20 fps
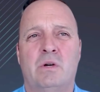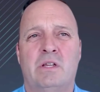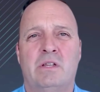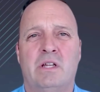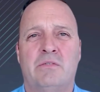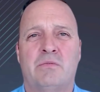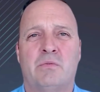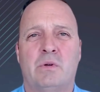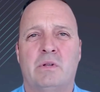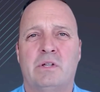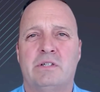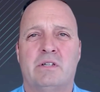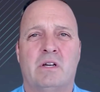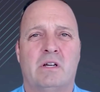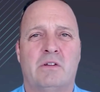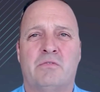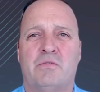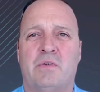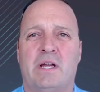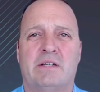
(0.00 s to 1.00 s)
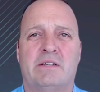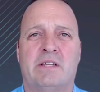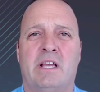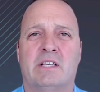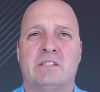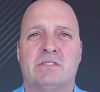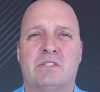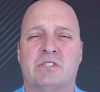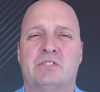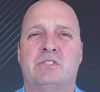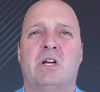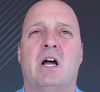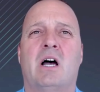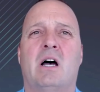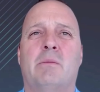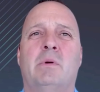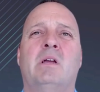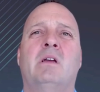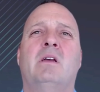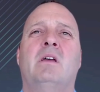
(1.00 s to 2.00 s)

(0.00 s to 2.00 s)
and they've really done a fantastic job,